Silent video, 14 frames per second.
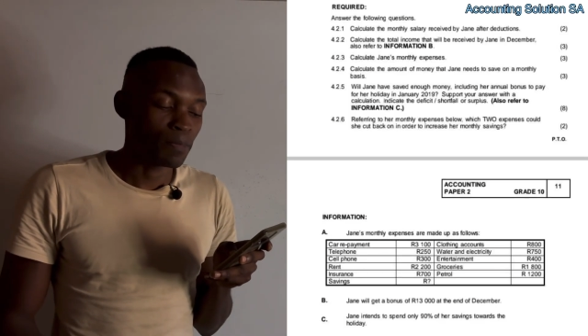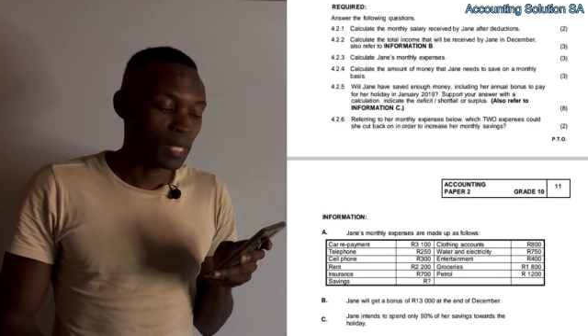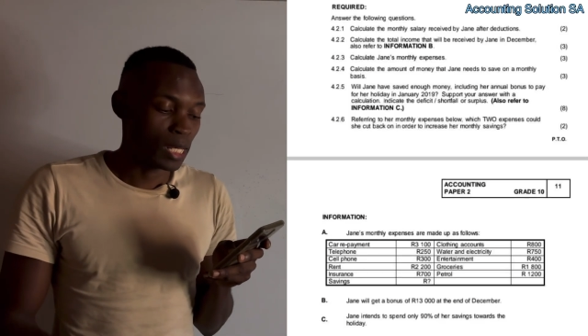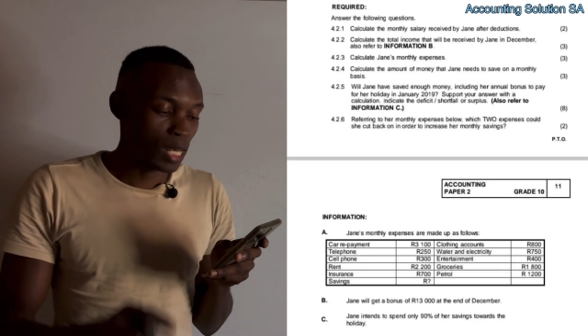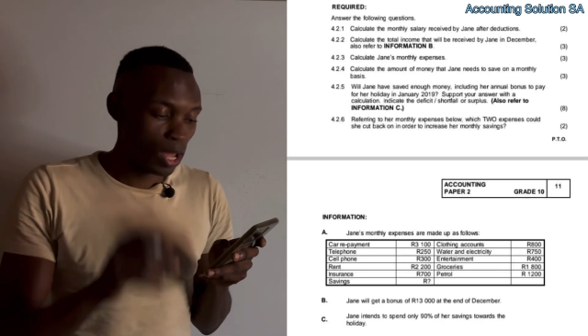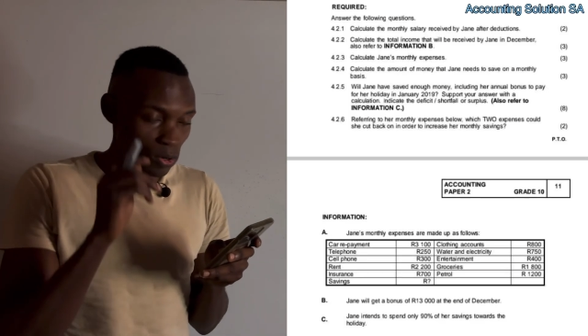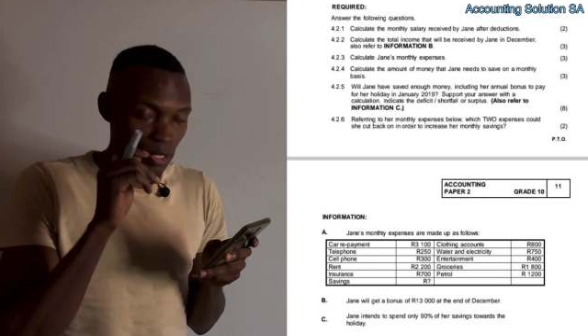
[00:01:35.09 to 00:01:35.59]

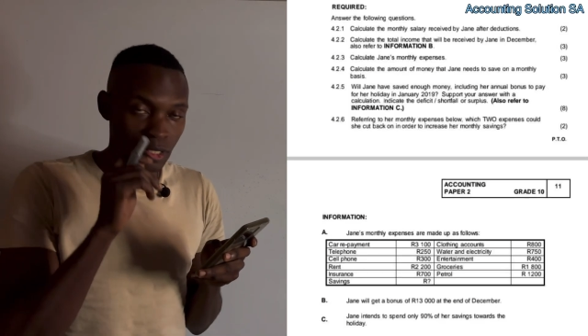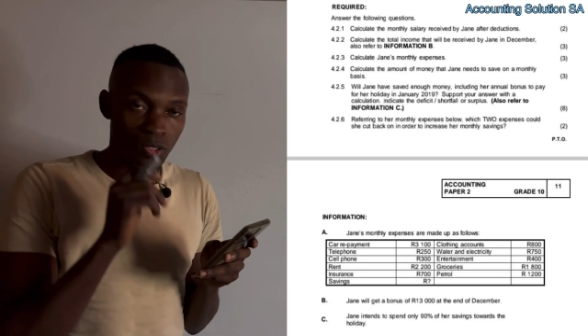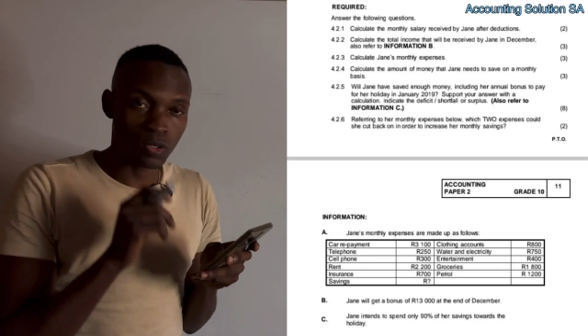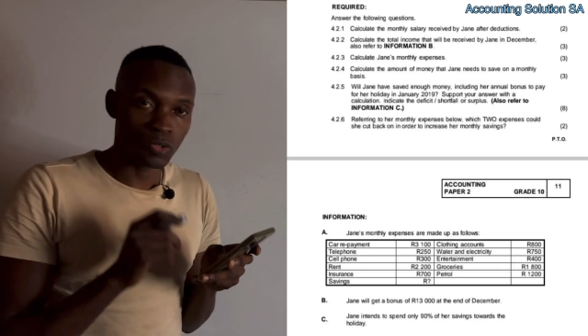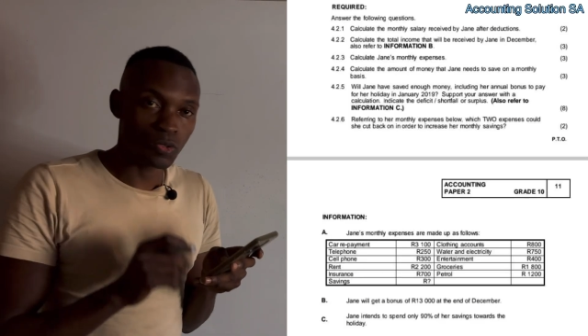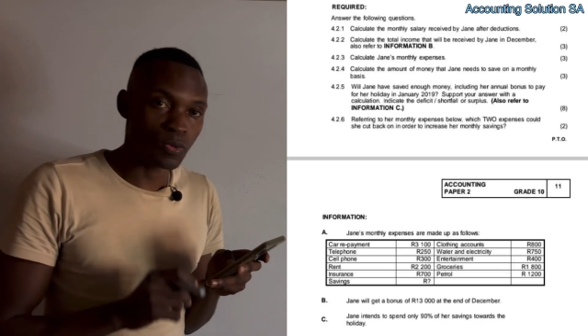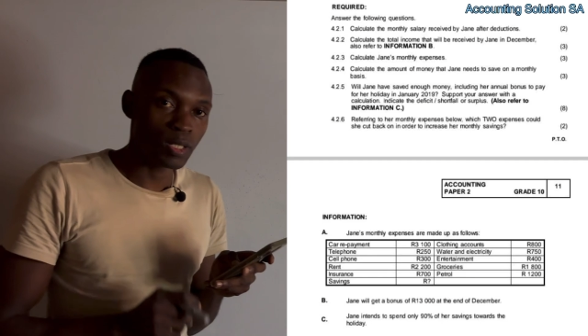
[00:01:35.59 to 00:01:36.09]
Now let's go
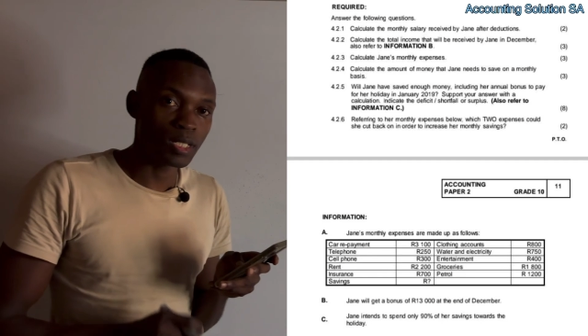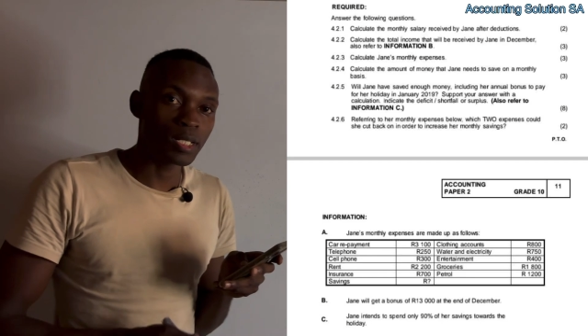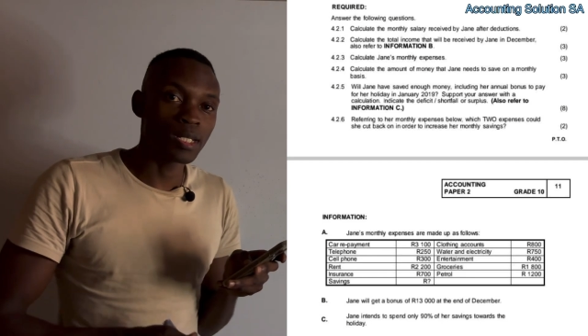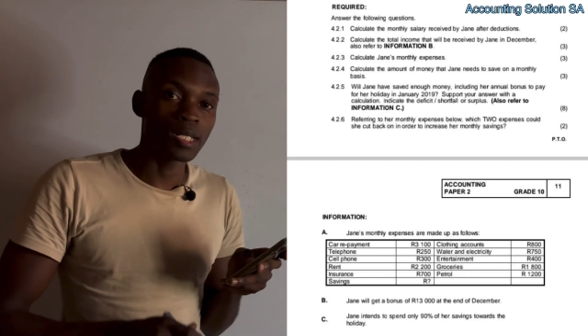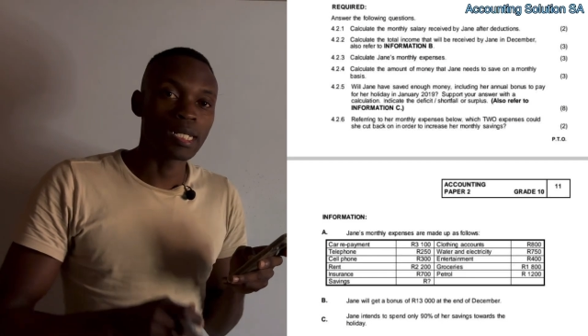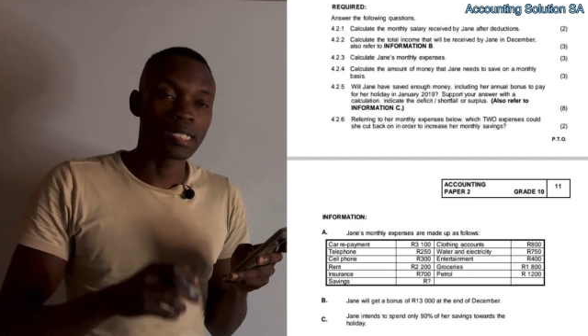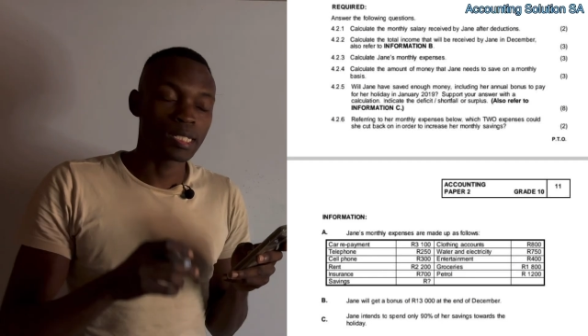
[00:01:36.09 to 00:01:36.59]
to question
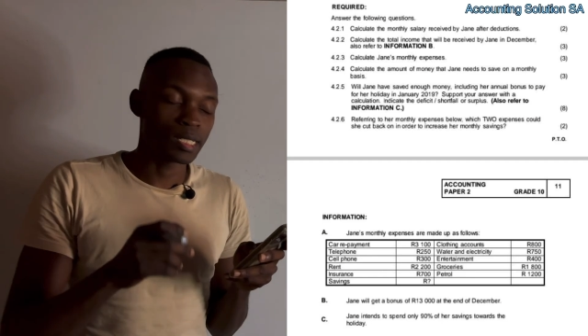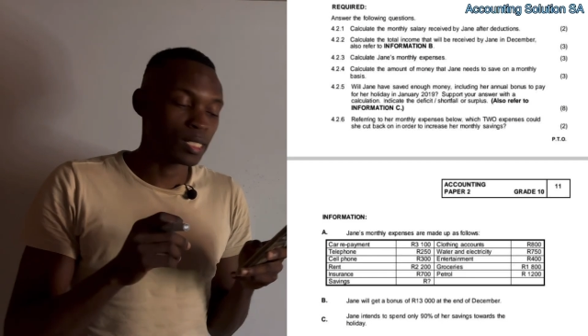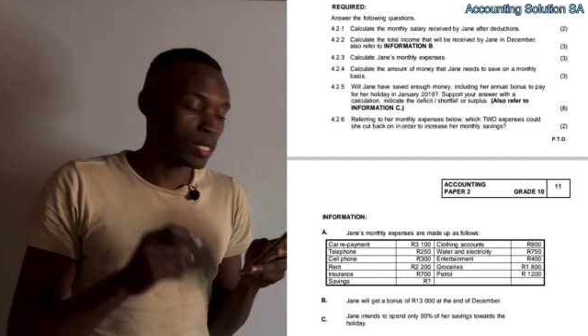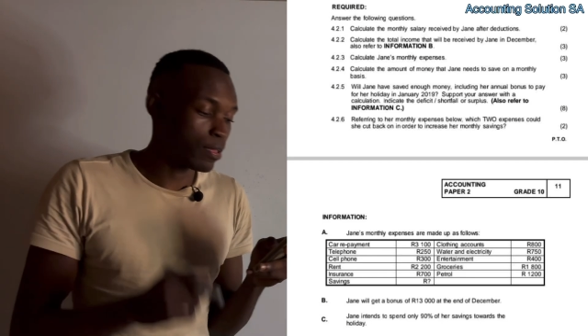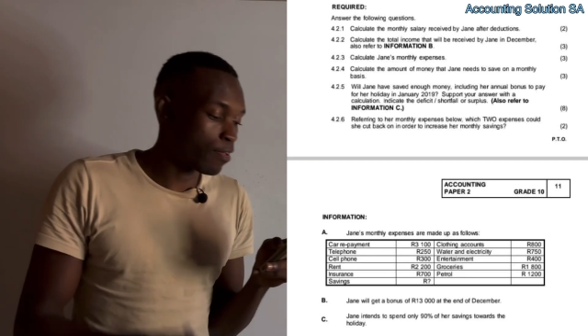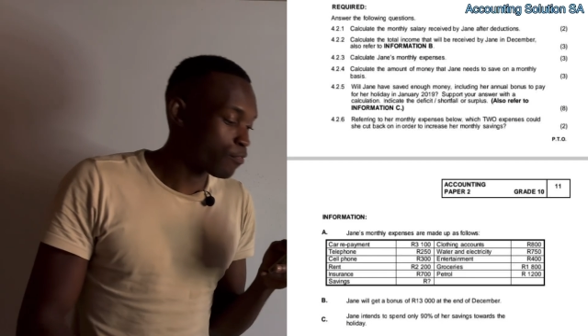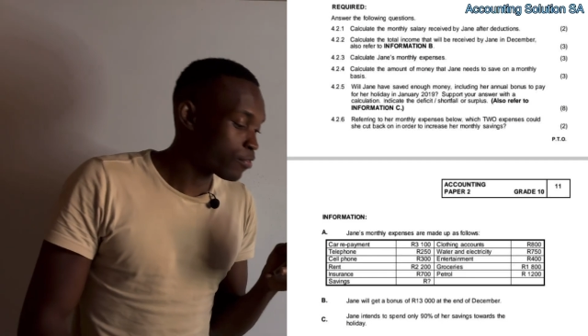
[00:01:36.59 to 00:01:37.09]
and see
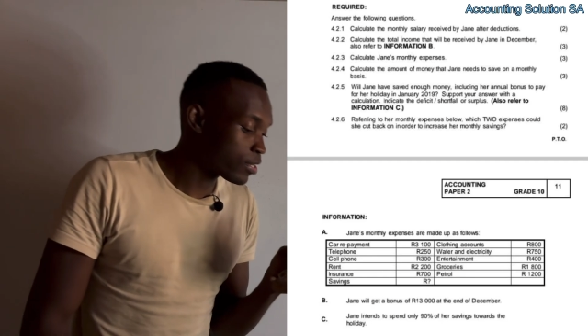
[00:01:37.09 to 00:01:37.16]
if